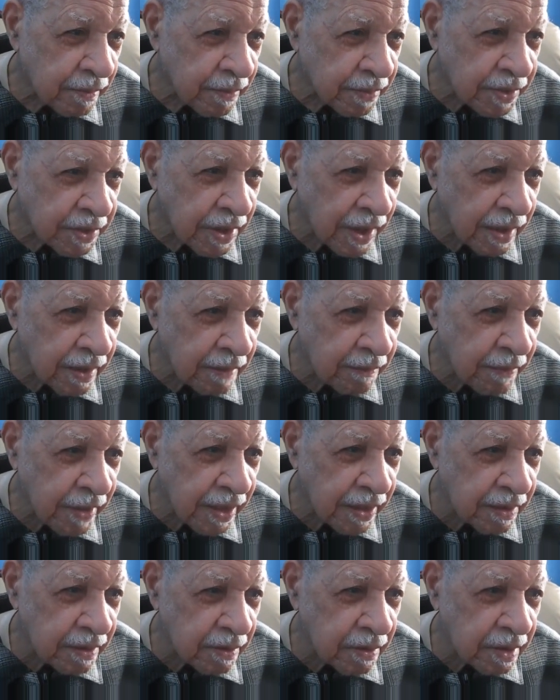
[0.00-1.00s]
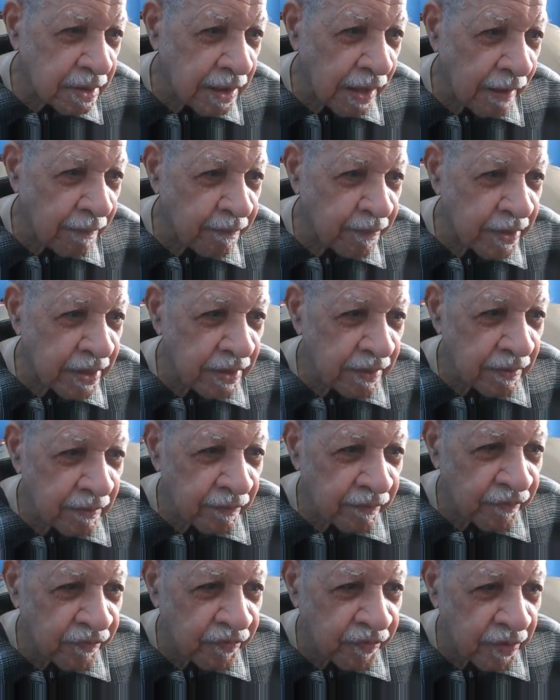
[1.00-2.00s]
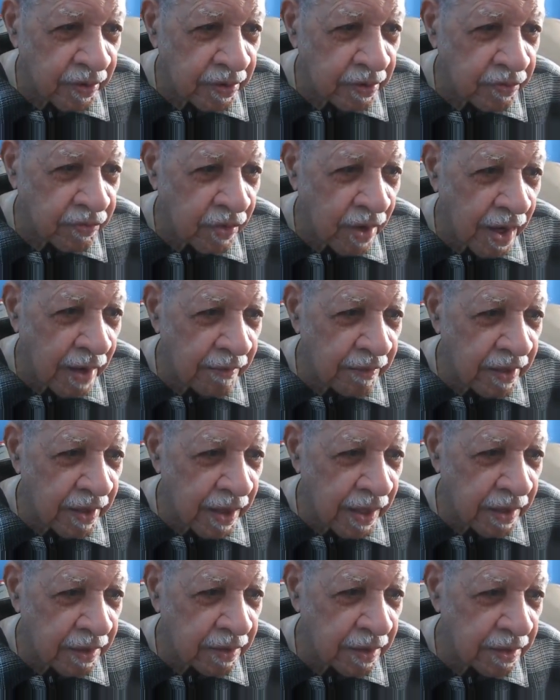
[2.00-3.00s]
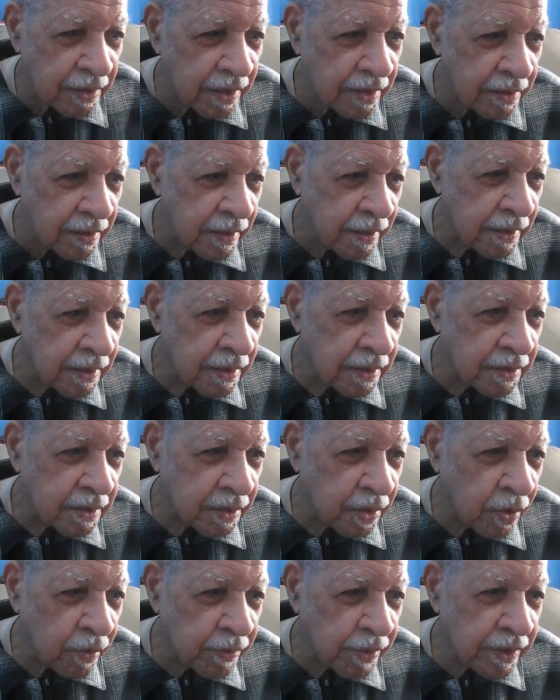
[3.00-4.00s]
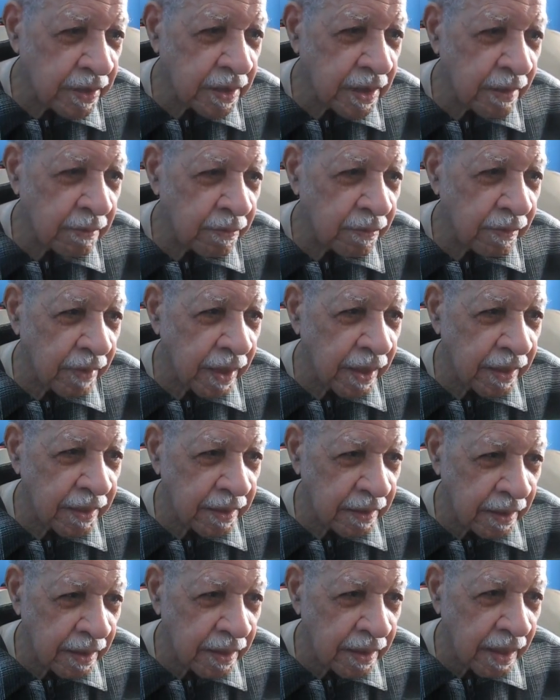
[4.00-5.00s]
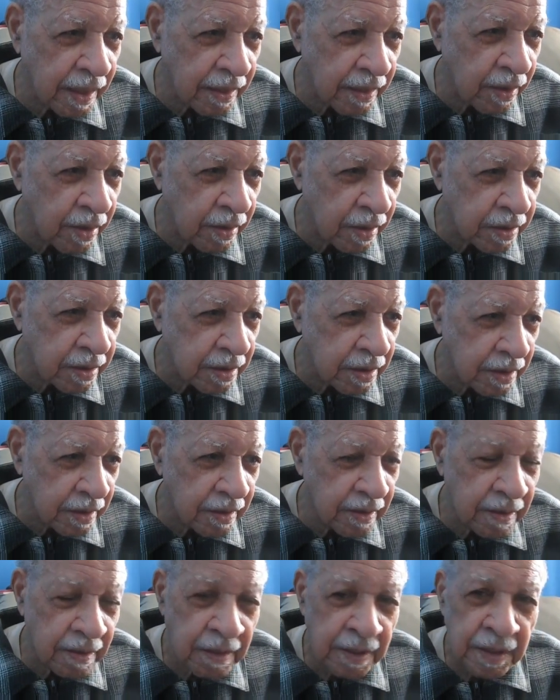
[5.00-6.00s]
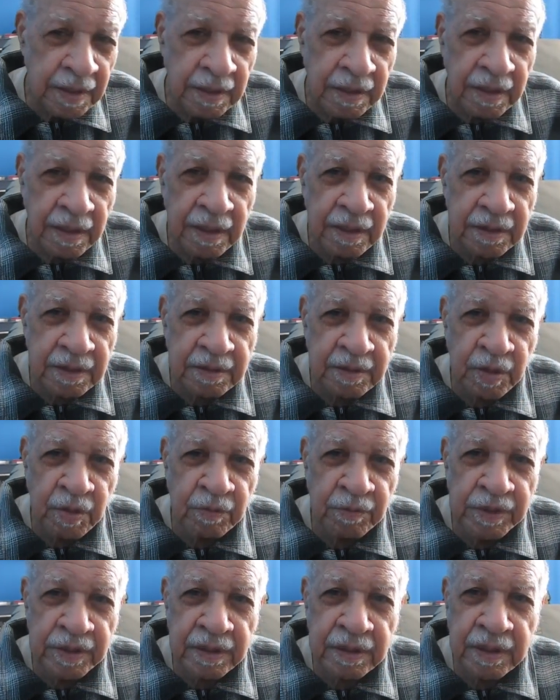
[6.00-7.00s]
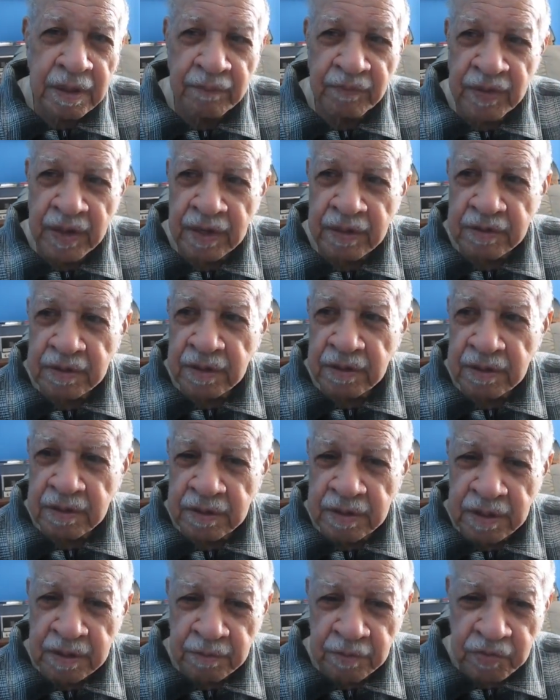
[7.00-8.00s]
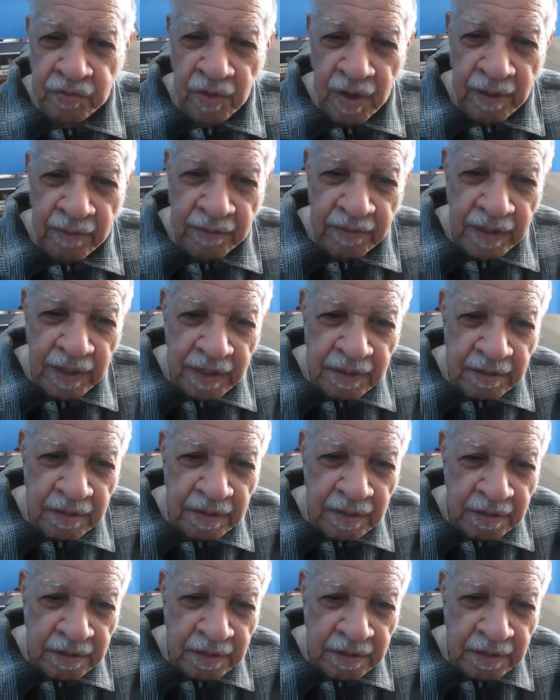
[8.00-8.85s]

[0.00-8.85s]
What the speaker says: Charlie Manning stopped me for the driving license, told me to come, and I lost it, and told me to come down there and get the driving license.